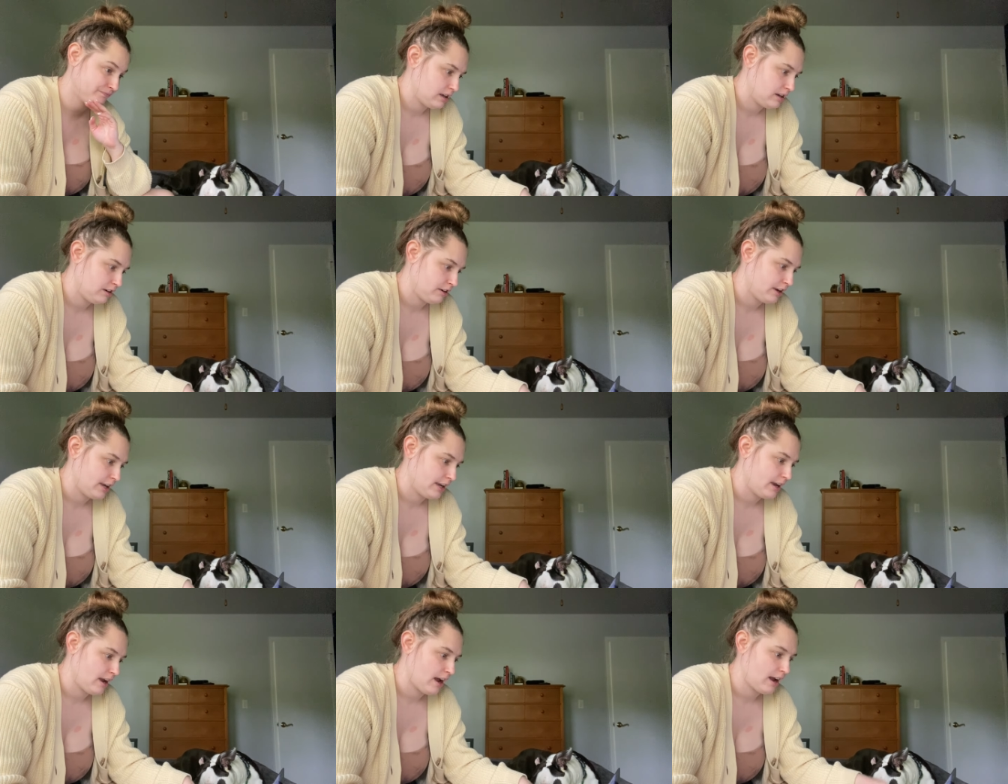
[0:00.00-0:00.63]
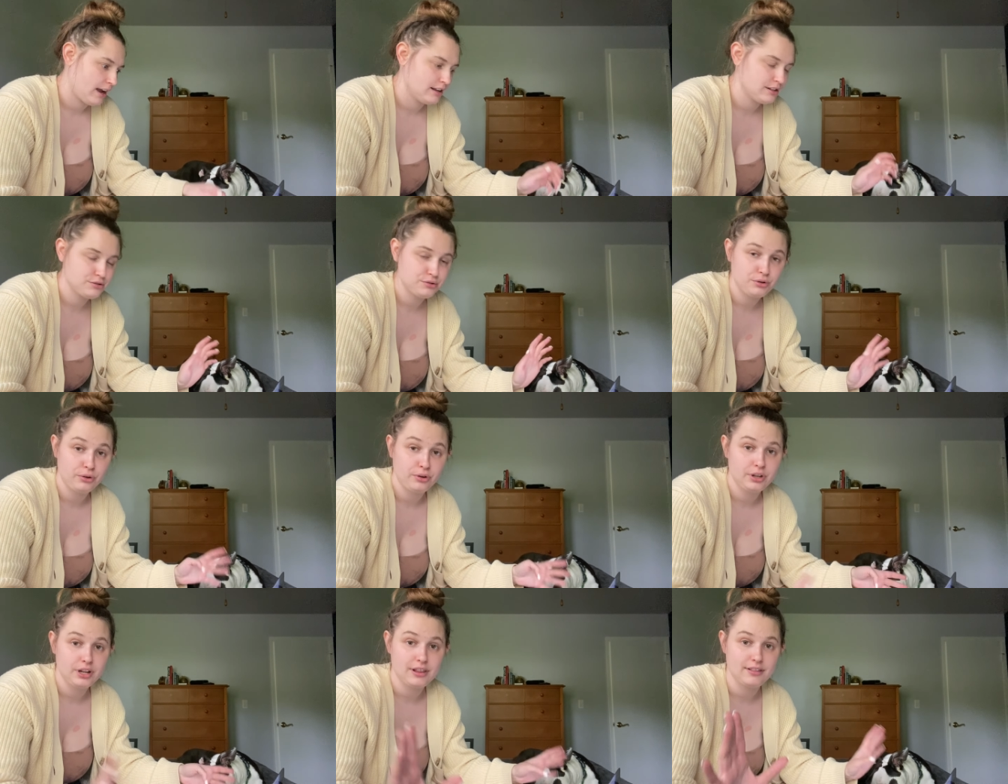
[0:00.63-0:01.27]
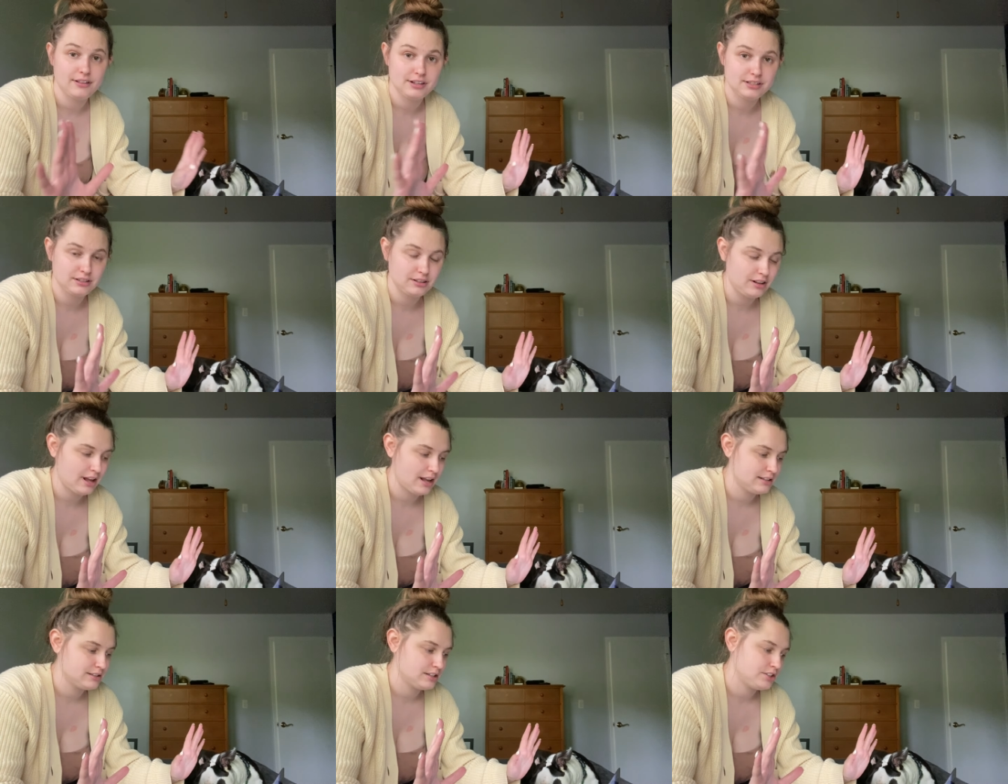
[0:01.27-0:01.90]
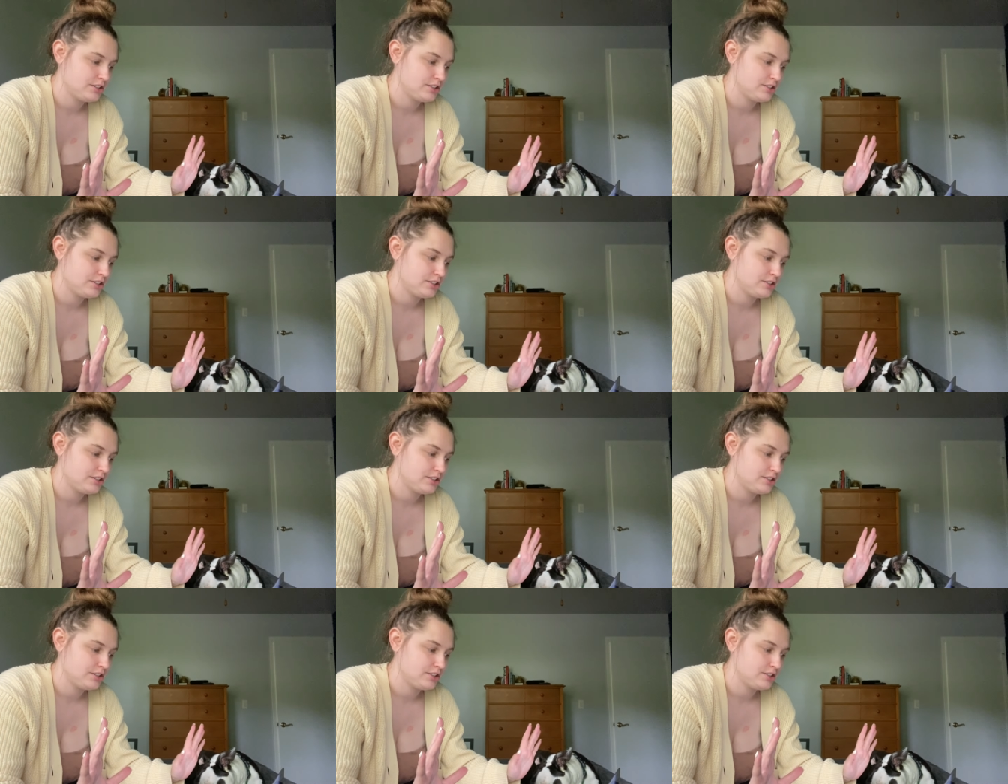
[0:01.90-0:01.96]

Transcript: Okay, I sold this Eliza